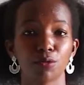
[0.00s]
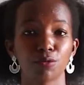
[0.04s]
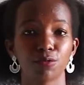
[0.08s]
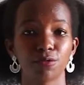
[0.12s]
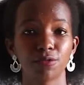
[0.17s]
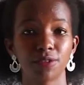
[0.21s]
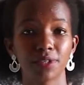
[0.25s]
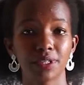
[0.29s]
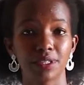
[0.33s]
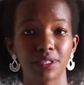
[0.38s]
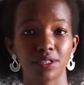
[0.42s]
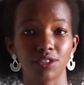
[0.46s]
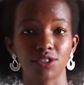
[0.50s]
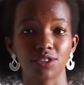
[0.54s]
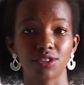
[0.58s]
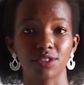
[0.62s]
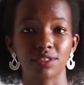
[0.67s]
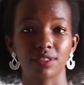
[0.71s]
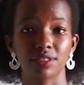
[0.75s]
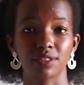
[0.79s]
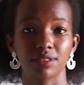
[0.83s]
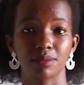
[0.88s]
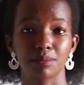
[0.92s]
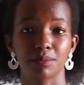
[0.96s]

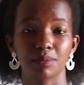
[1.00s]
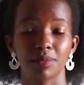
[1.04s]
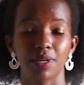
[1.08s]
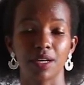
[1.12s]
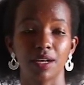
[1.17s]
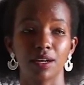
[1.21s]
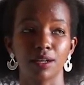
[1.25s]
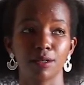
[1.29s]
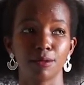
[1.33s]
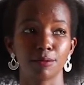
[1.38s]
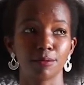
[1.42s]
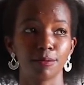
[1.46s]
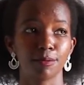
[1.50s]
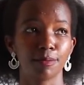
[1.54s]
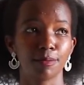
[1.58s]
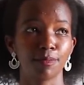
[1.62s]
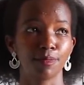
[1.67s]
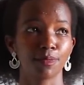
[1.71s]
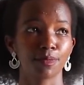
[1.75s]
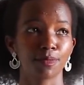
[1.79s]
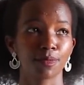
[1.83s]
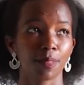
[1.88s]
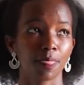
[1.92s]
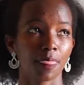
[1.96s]
fish.
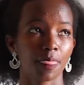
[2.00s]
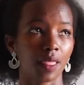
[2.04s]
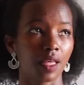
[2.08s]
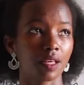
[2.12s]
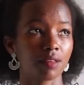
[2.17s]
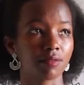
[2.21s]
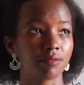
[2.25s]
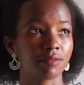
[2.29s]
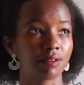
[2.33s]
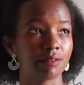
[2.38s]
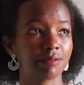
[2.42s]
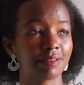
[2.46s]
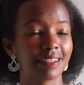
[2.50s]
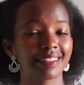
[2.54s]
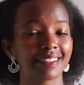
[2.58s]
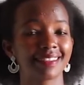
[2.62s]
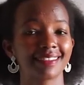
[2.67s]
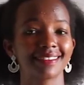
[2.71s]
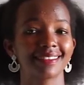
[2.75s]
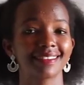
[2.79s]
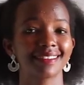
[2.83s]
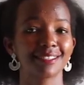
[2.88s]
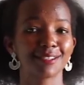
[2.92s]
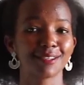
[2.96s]
If you ever
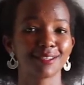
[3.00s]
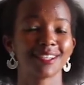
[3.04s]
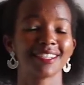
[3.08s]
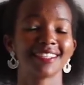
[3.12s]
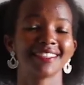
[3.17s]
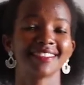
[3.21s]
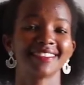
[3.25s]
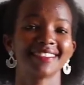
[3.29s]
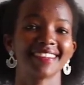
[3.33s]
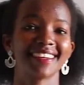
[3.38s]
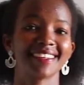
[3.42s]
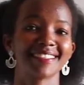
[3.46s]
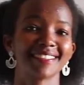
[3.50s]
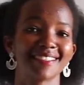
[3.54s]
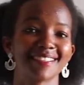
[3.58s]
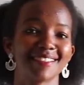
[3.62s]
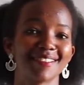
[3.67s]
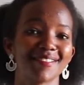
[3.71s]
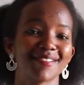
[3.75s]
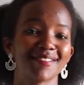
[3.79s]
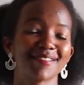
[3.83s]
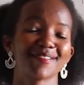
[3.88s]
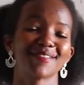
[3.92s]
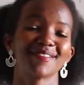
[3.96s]
got a chance
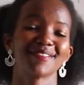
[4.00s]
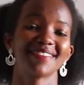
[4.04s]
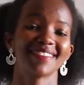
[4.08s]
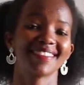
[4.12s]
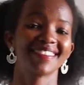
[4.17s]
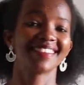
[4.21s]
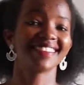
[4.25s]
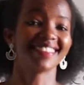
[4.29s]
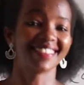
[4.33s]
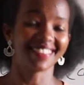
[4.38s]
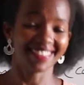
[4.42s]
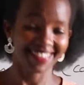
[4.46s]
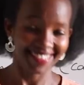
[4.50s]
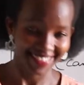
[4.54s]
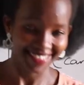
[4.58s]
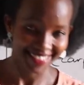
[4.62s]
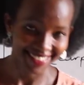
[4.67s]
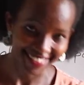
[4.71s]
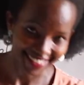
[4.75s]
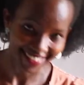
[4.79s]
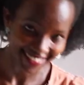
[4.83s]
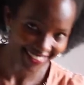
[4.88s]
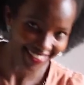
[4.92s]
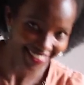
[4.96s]
to
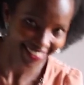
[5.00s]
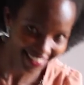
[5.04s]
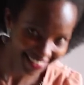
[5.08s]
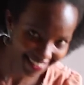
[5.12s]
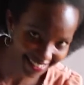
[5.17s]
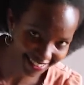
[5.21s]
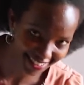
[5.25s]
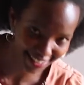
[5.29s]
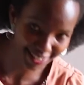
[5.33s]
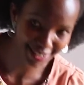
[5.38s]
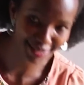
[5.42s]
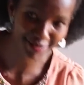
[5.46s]
see